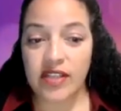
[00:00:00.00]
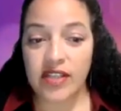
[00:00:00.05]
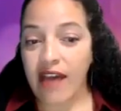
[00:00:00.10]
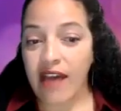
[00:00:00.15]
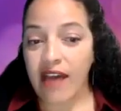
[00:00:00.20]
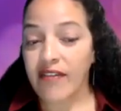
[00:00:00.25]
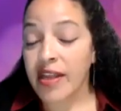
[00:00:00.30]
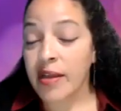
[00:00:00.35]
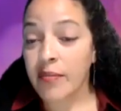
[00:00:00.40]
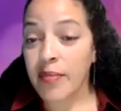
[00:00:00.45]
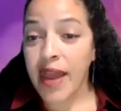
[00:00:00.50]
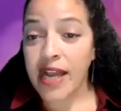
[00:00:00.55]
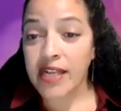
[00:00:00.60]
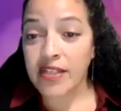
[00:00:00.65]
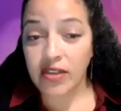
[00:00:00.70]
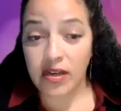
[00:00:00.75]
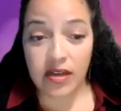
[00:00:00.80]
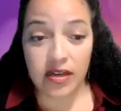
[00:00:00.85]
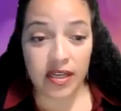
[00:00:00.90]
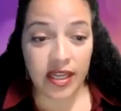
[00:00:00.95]
have an impact
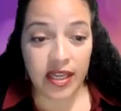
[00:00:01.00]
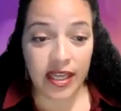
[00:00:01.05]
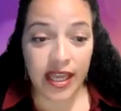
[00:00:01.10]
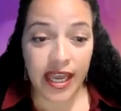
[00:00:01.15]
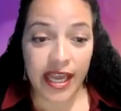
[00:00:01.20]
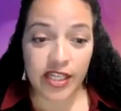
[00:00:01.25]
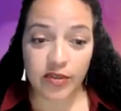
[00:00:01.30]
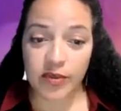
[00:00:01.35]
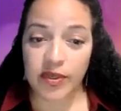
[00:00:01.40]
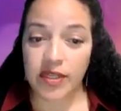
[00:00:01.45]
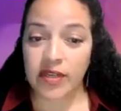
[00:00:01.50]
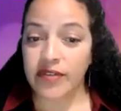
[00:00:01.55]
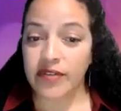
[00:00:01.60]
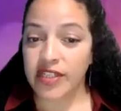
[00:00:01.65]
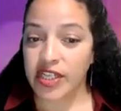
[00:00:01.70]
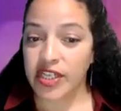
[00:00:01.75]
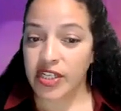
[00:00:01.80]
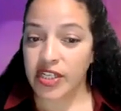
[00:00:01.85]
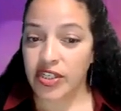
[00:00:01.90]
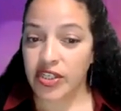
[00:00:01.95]
on engagement and
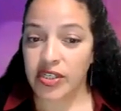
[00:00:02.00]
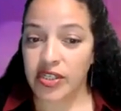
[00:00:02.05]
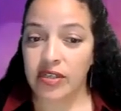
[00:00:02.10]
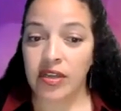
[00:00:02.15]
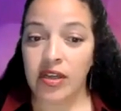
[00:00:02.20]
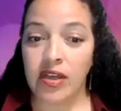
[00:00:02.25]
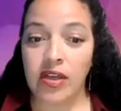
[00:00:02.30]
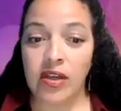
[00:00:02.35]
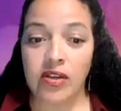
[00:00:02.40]
retention.